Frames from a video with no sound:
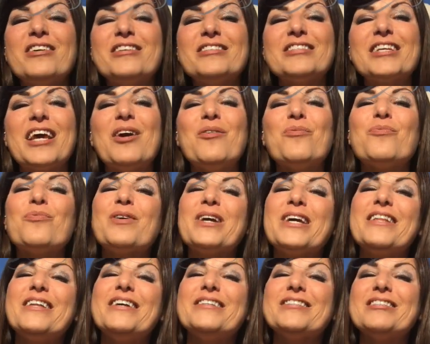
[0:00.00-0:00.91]
of us get
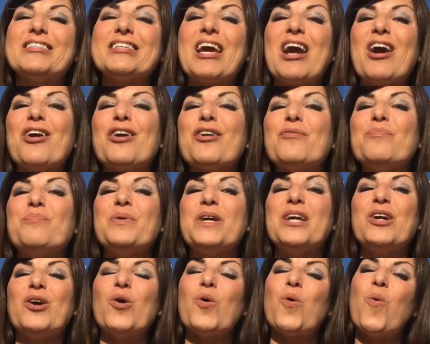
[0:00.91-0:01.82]
really scared of
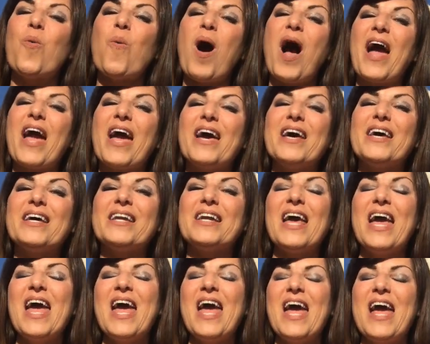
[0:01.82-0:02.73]
being quiet
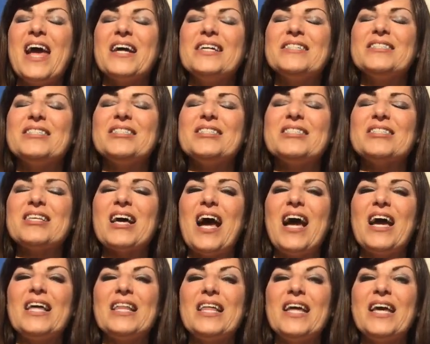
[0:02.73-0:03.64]
and
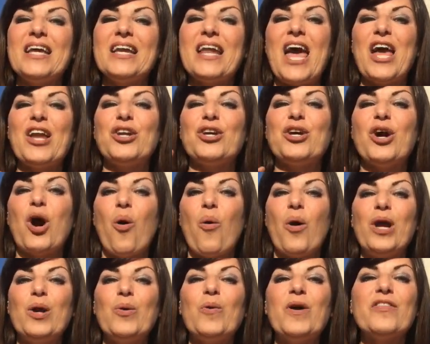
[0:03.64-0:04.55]
silent and
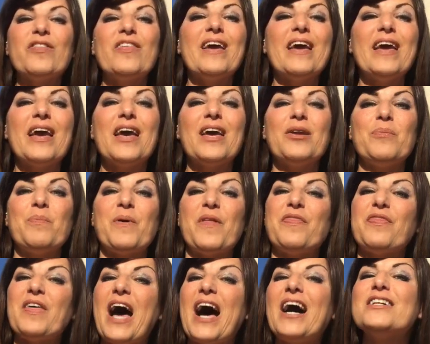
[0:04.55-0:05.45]
going within,
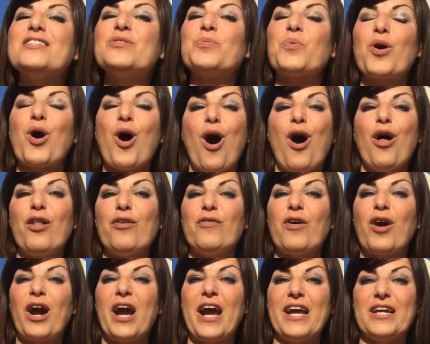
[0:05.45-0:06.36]
but that's where all of
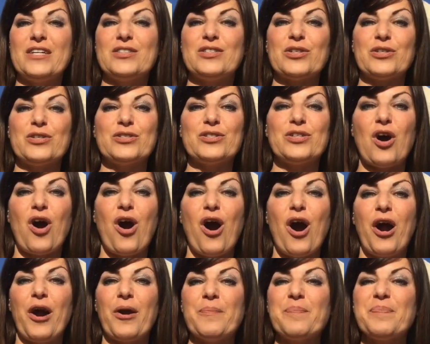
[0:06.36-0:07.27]
our answers
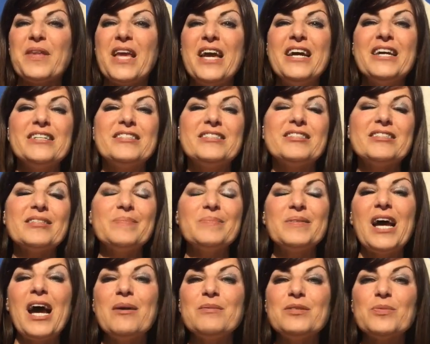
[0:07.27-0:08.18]
are. And
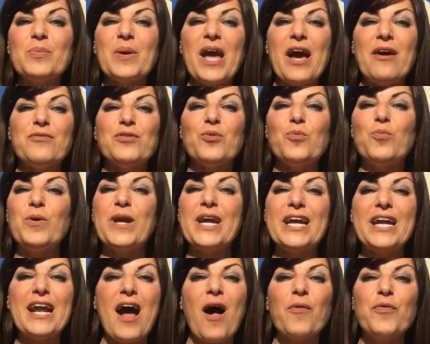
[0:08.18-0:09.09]
sometimes we have to
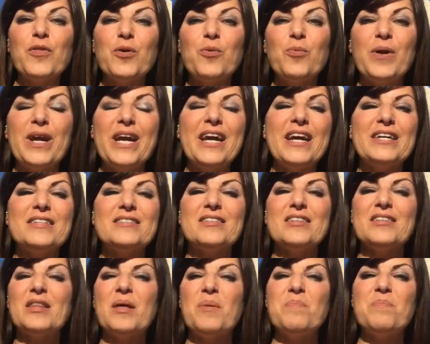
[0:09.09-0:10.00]
weed out the weeds
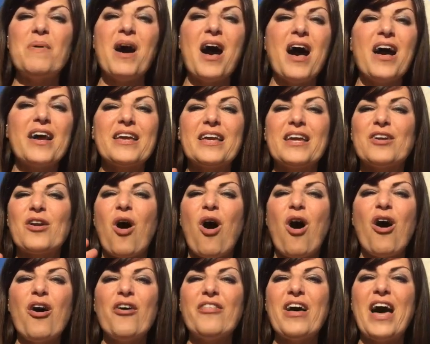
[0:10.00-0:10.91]
and the muck and
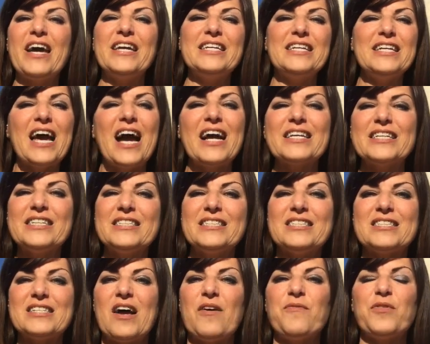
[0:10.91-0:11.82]
all that yucky
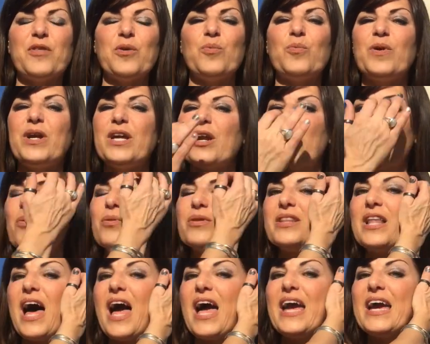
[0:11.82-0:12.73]
stuff that we
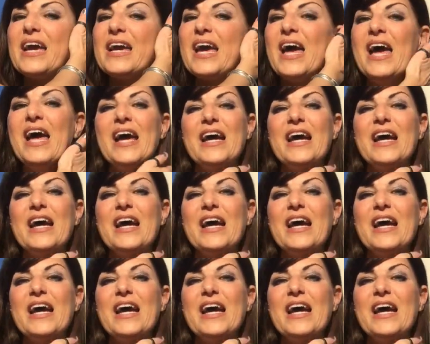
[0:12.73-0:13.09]
don't like